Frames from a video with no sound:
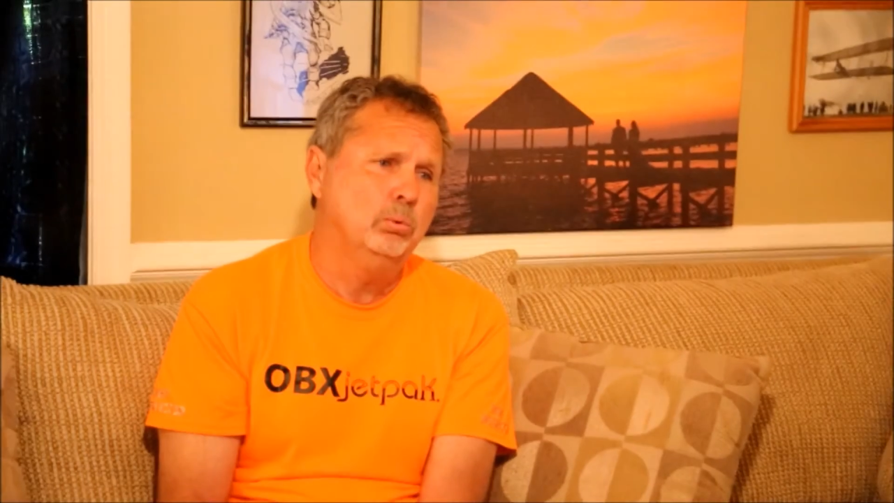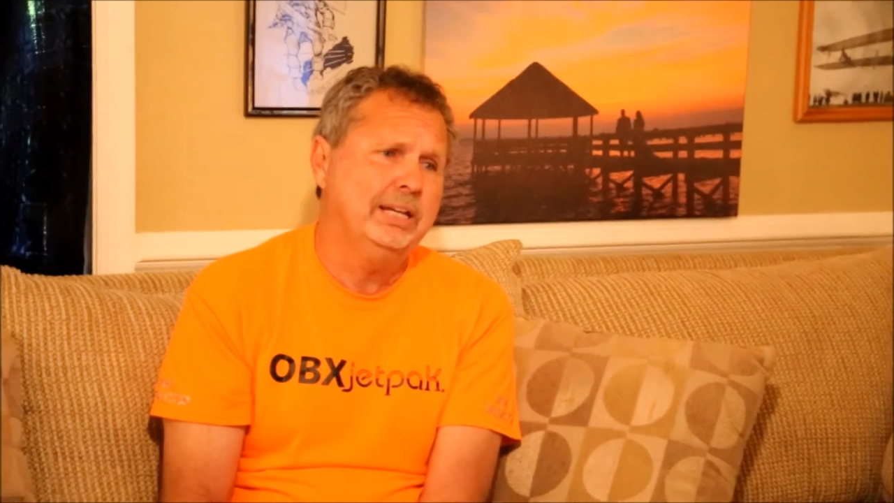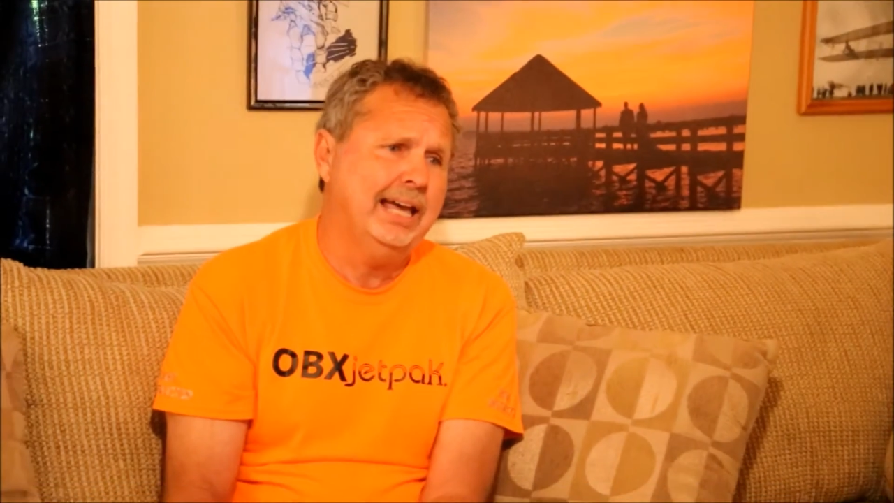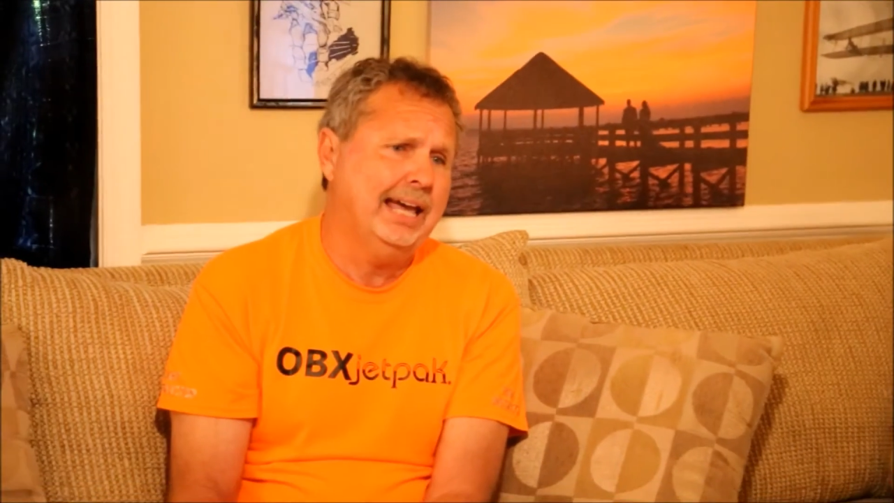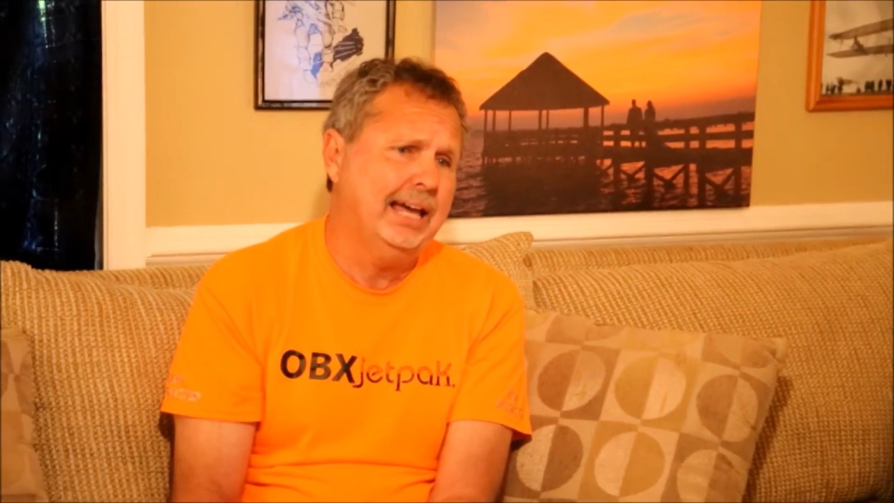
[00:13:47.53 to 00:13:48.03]

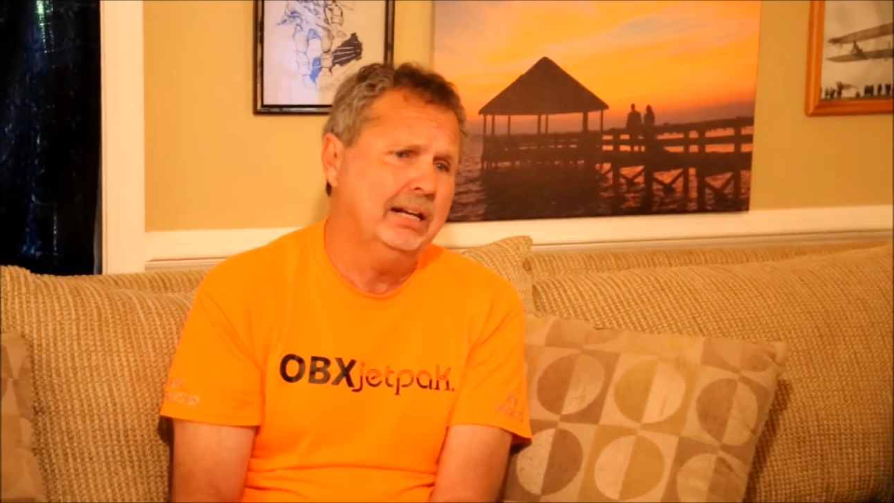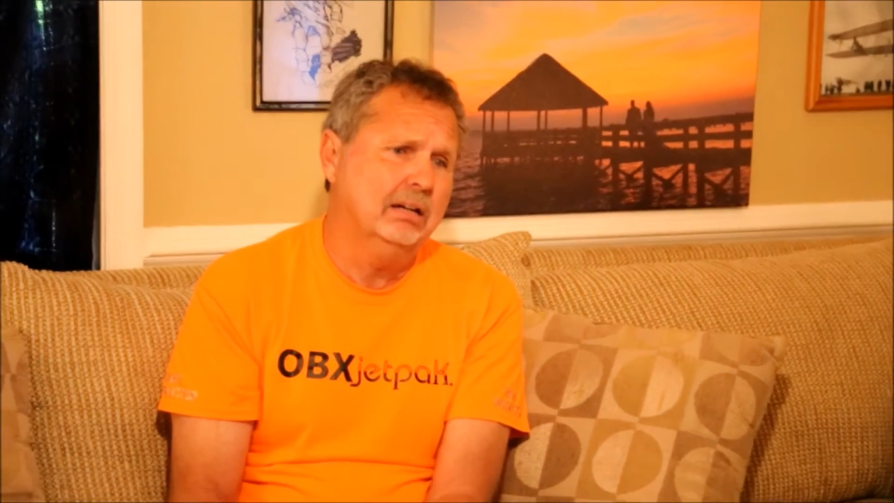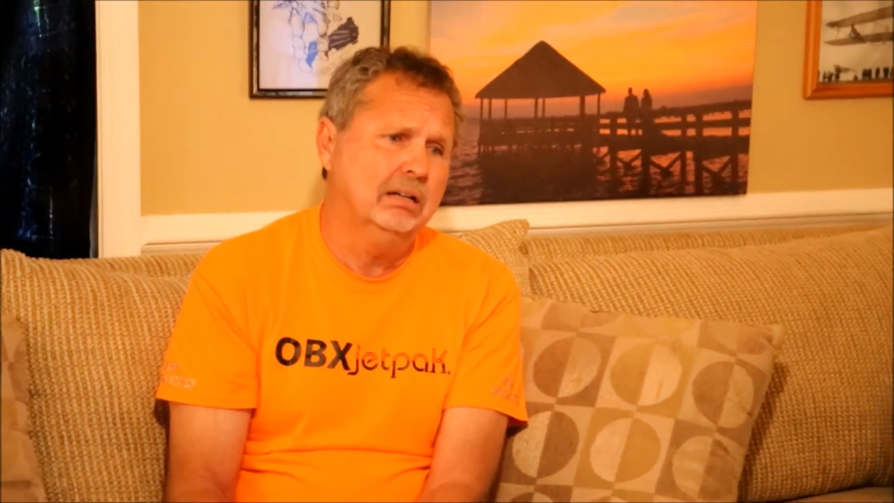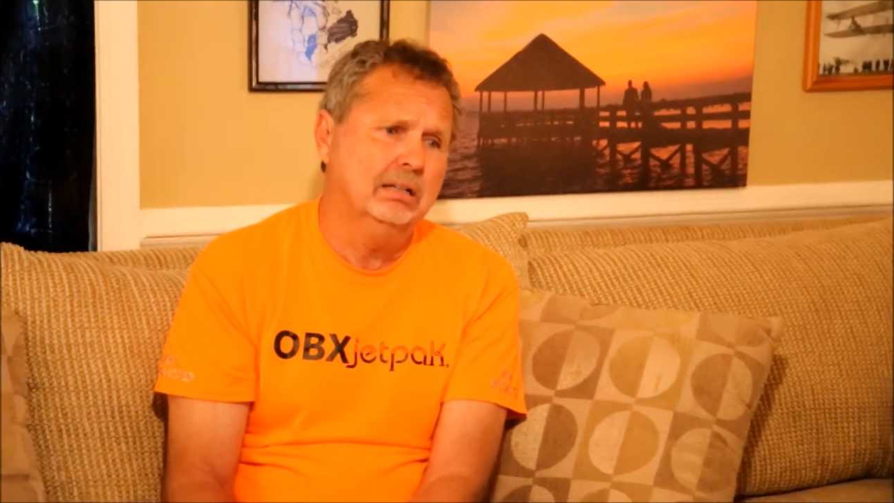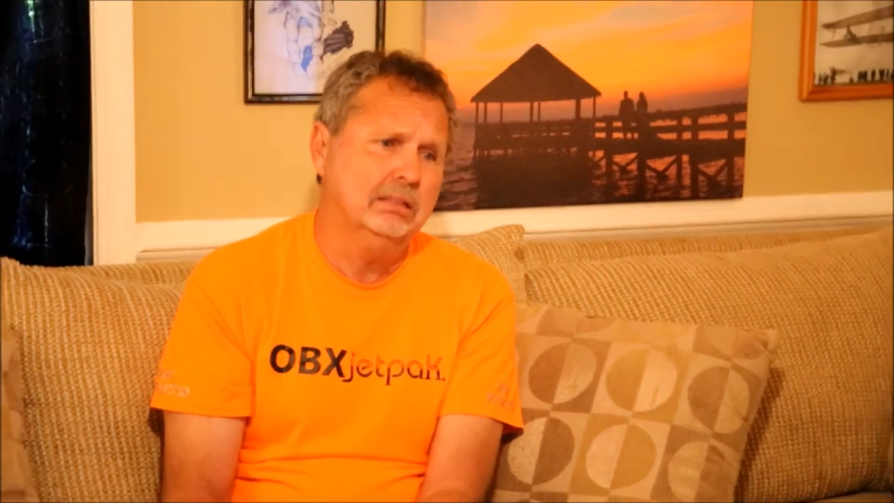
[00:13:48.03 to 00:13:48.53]
we had
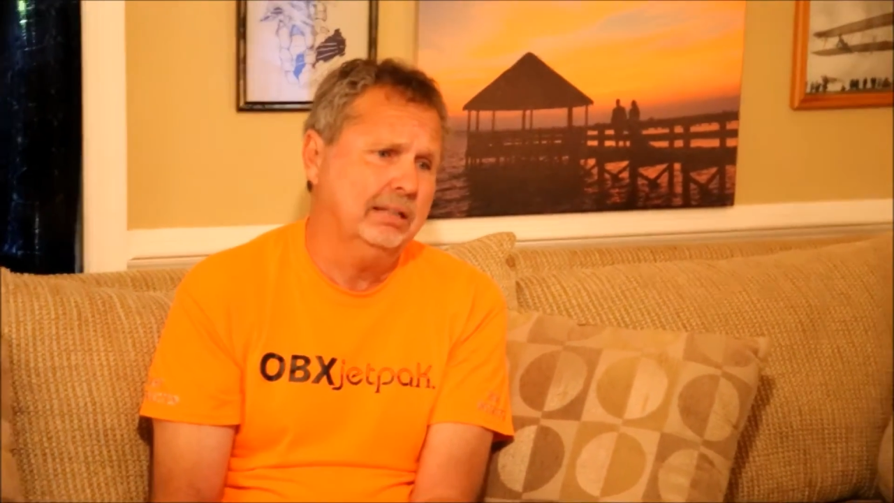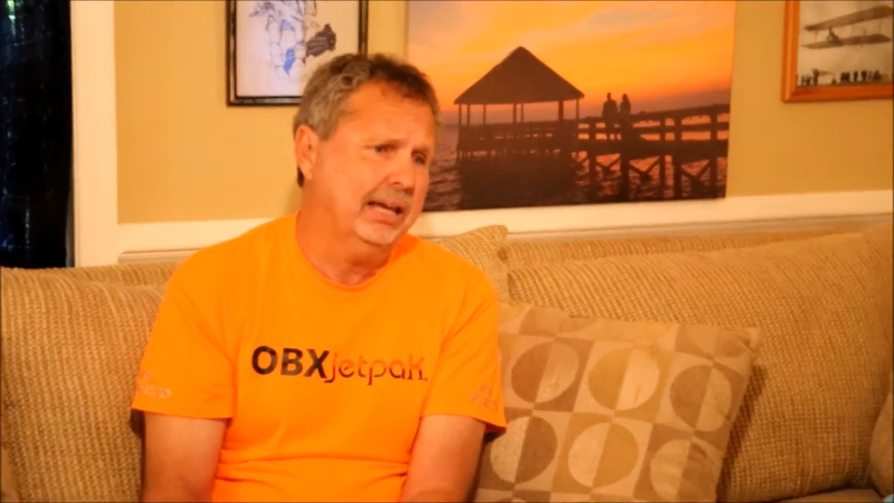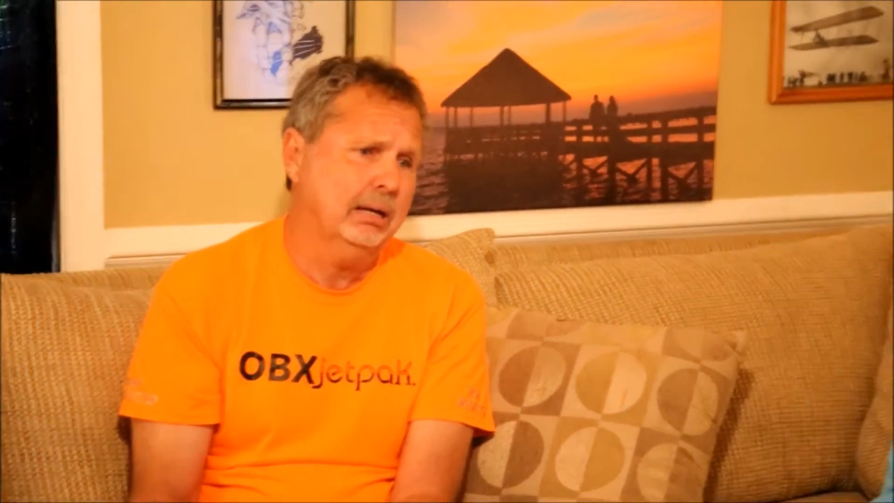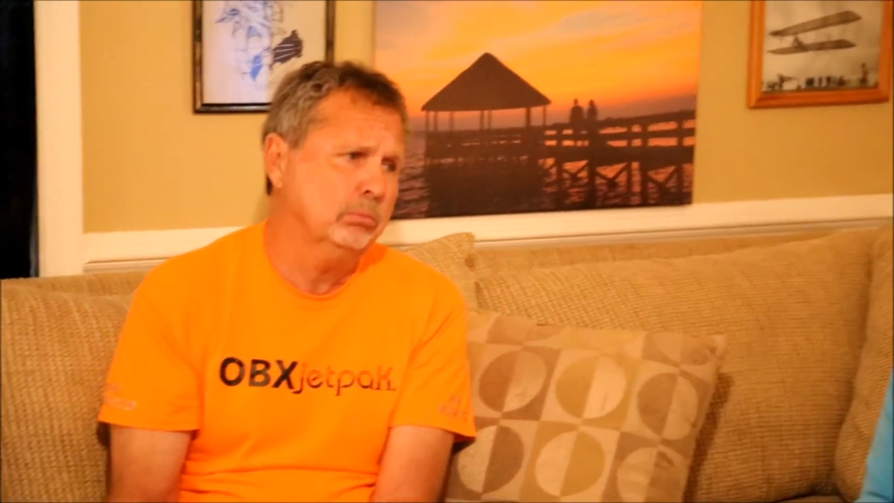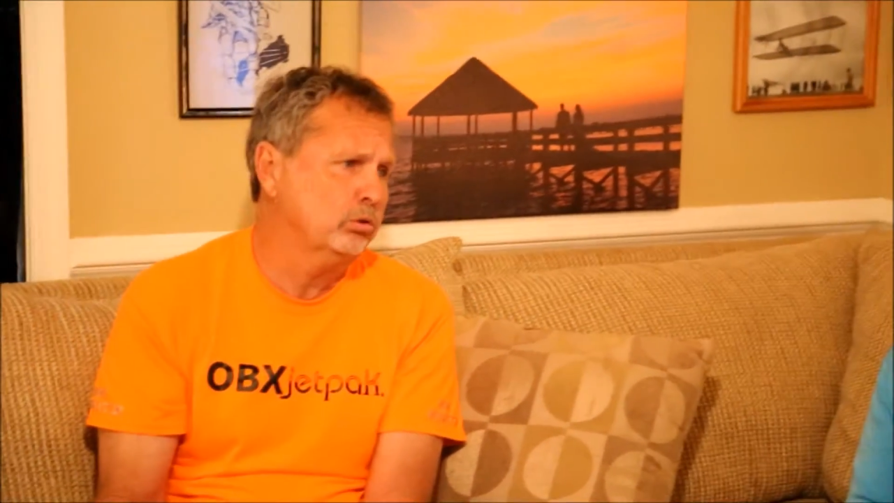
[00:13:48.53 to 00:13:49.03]
the
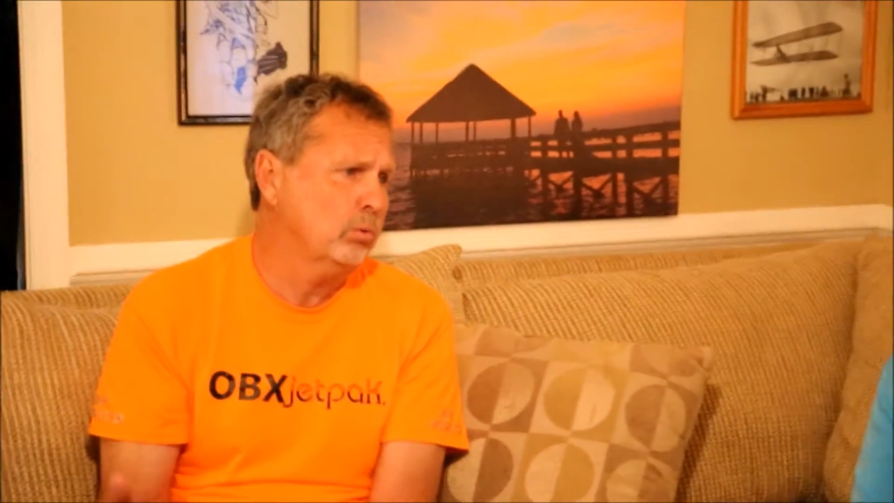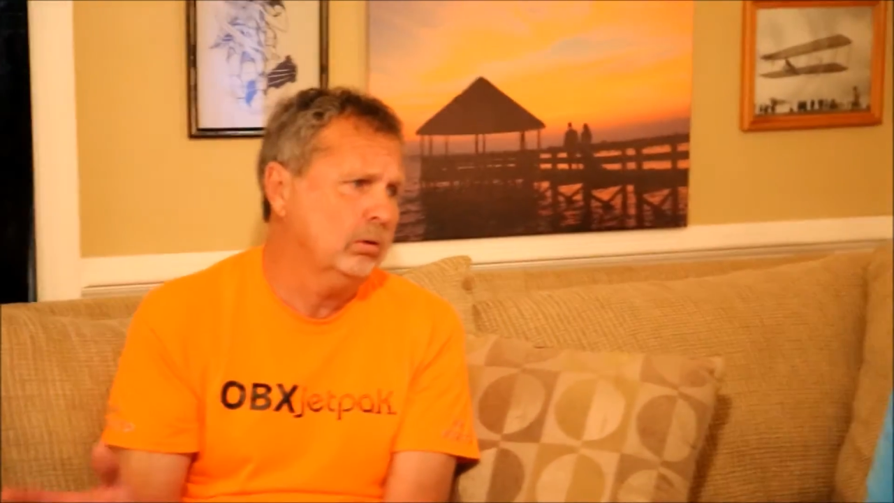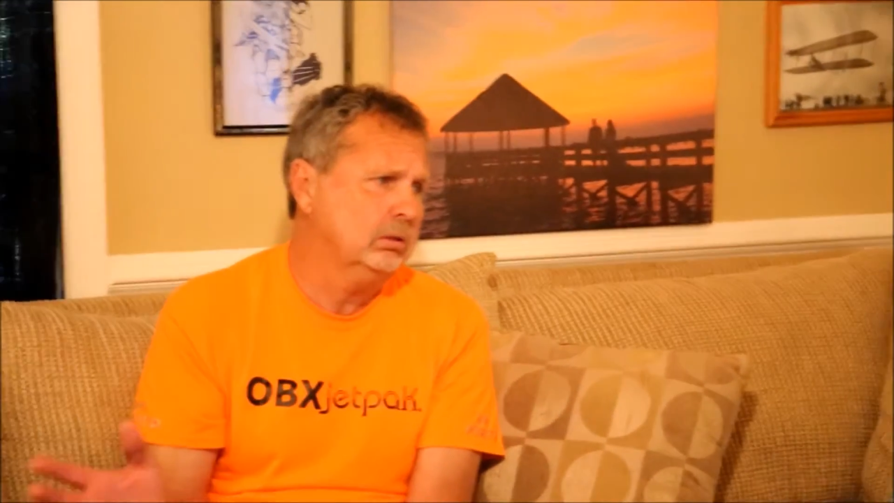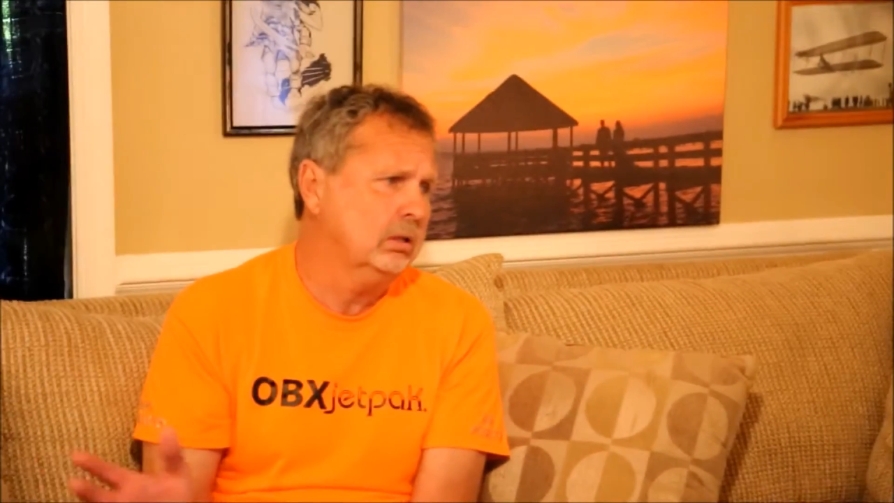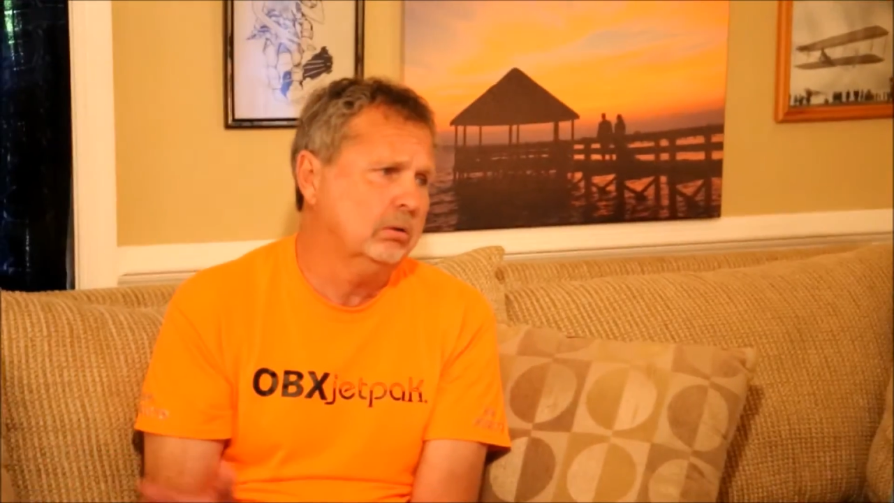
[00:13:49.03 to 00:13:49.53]
cameras
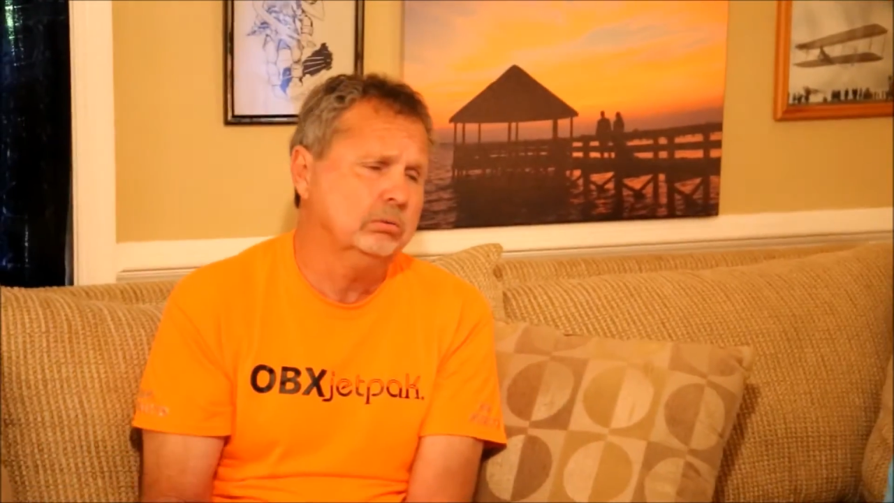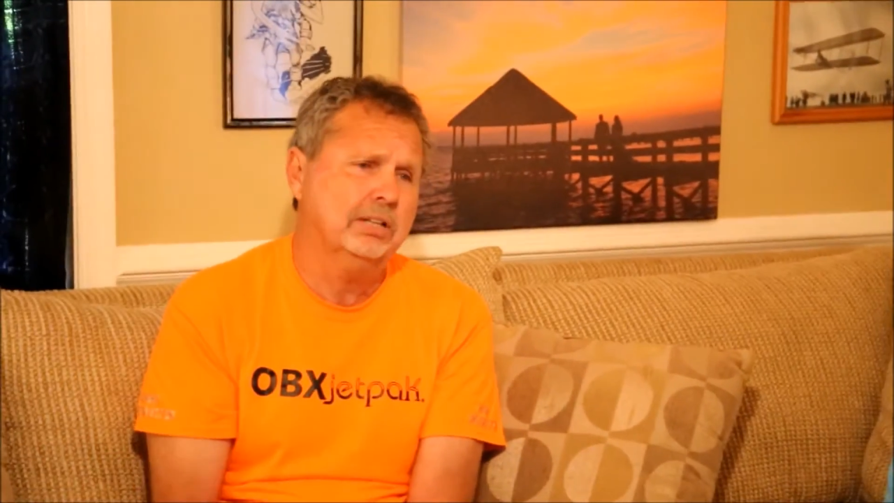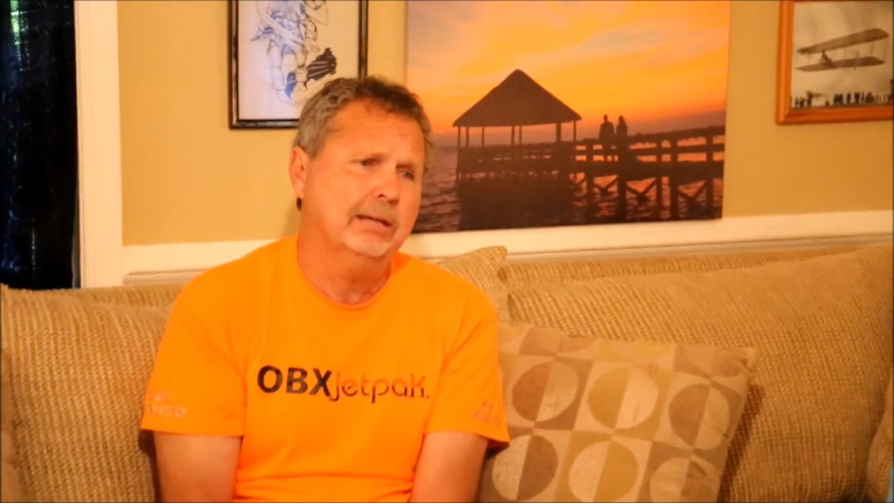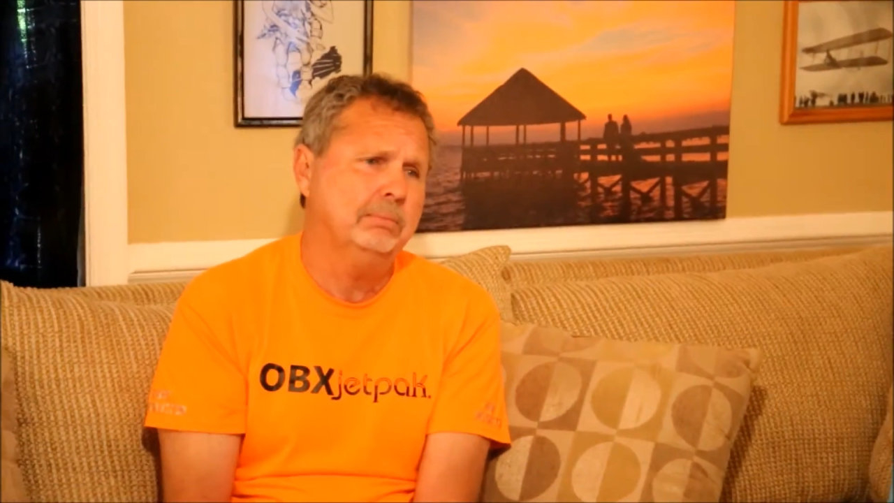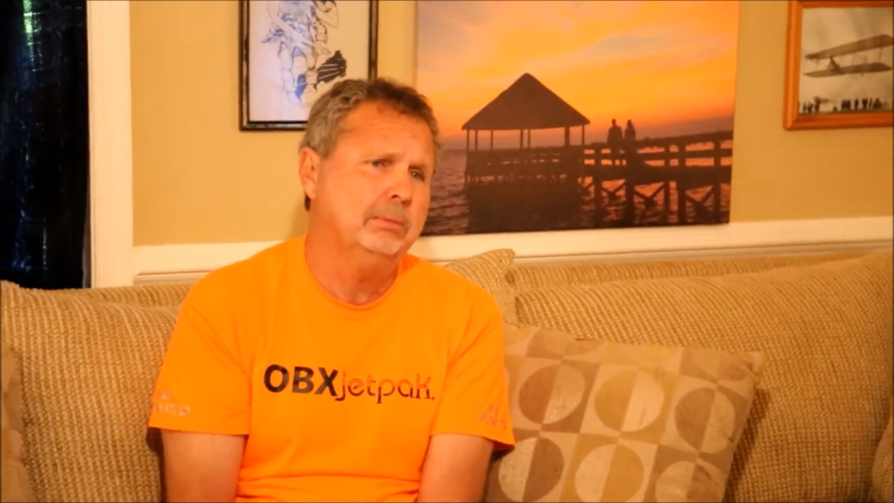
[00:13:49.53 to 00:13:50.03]
rolling the whole time.